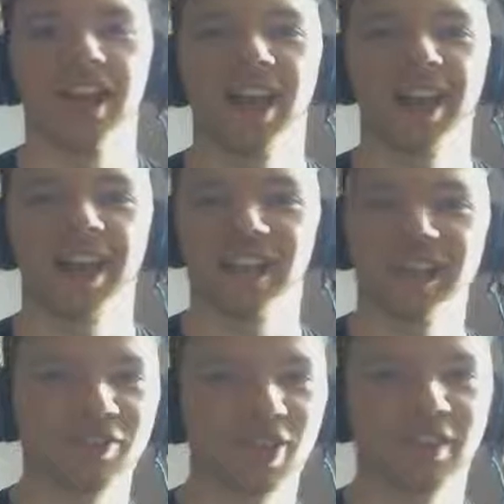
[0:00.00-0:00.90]
And
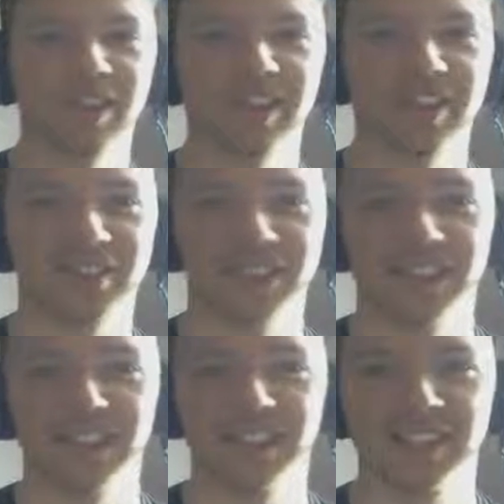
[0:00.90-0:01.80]
he's driving, and
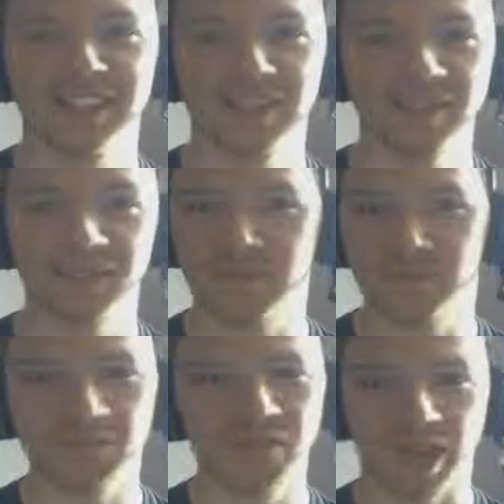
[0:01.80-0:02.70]
obviously
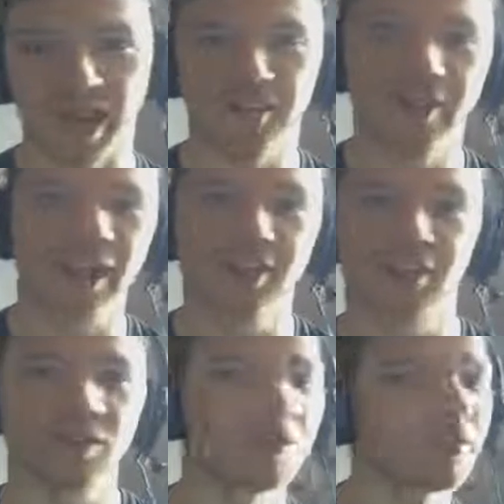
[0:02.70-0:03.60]
Brandon
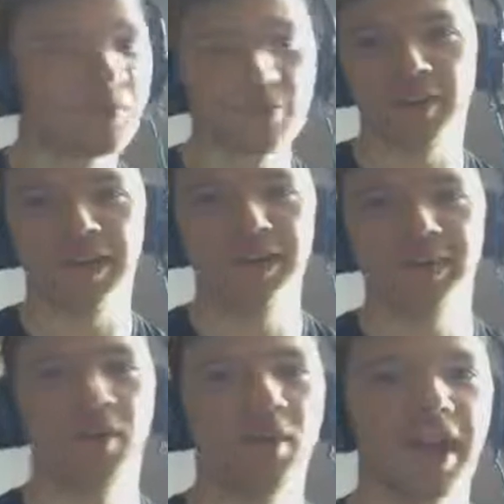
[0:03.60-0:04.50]
just sort of flings
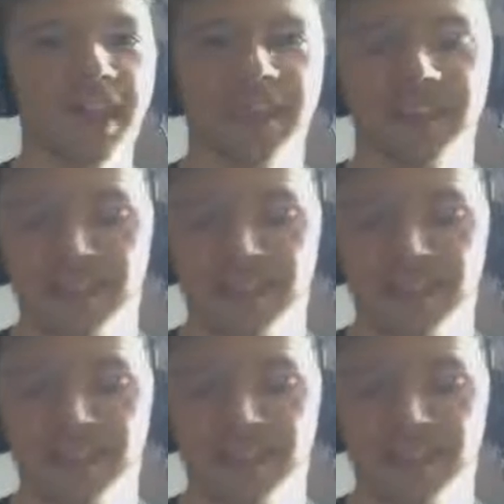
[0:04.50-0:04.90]
him away,